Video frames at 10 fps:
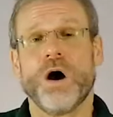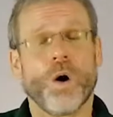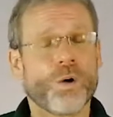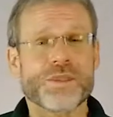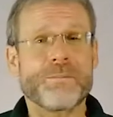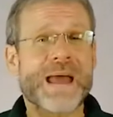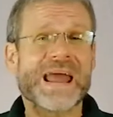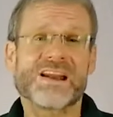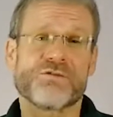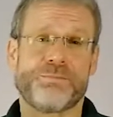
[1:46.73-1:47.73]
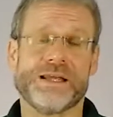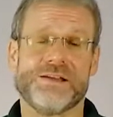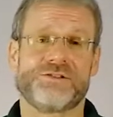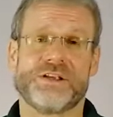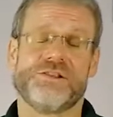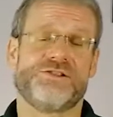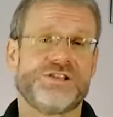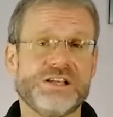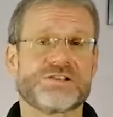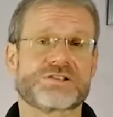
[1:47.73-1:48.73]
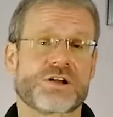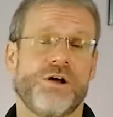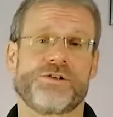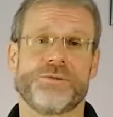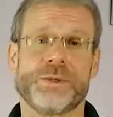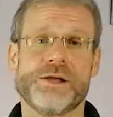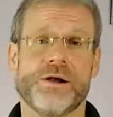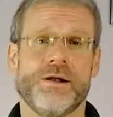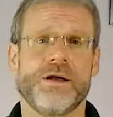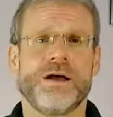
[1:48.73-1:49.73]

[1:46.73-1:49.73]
or the man of peace, as Jesus calls him here.